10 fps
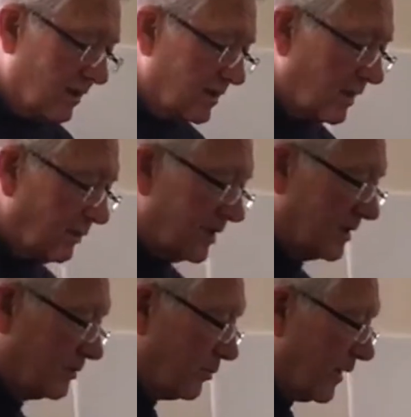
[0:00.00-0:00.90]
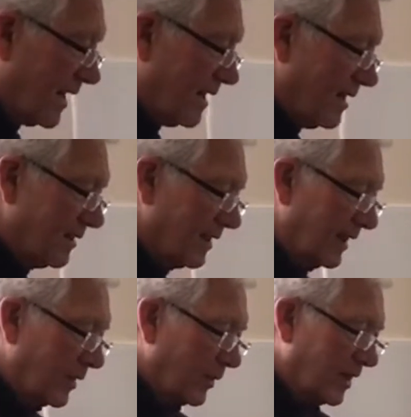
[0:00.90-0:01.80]
So we spray the
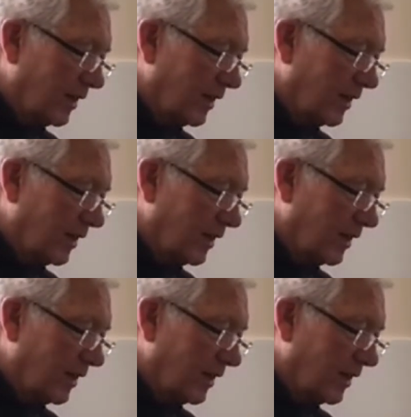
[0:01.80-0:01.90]
liquid